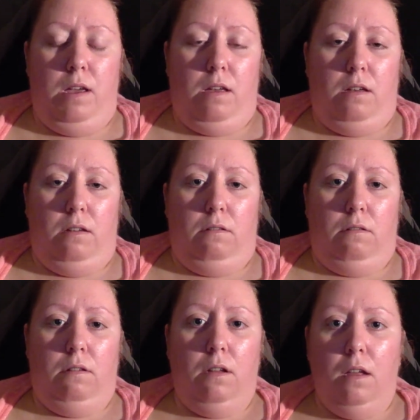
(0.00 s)
And
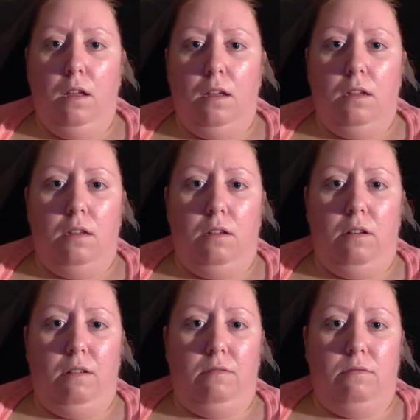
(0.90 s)

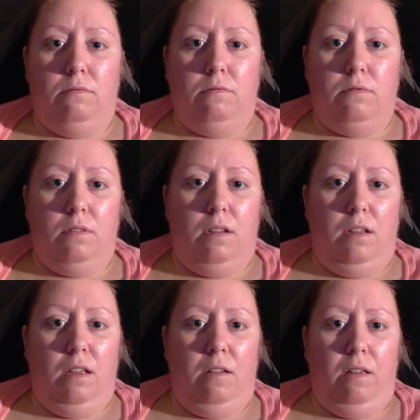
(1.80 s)

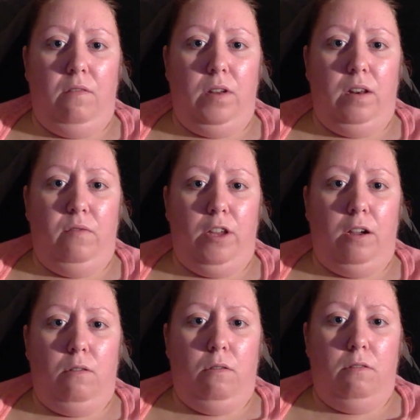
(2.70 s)
even if they're
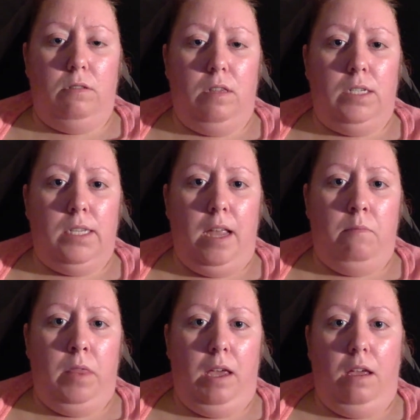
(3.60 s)
going through the
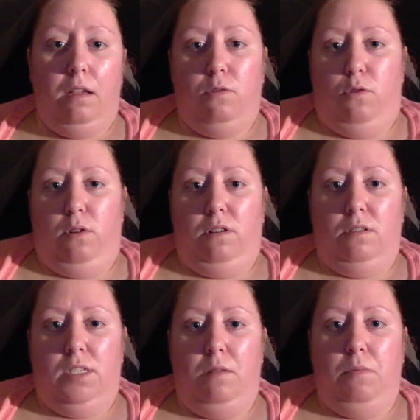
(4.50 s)
same thing or
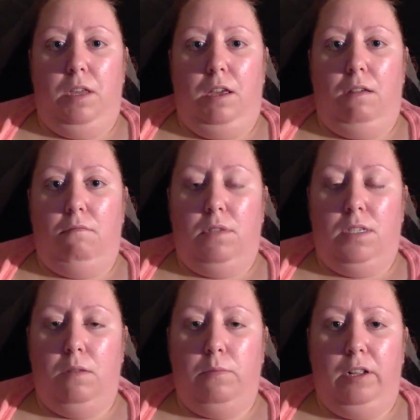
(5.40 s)
something
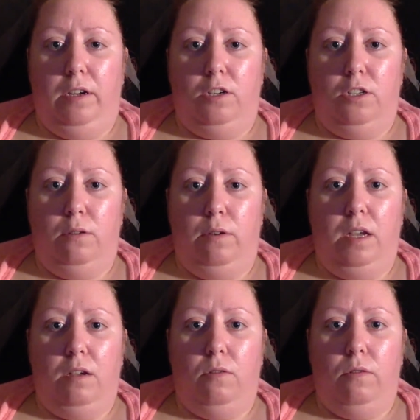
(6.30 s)
similar to it,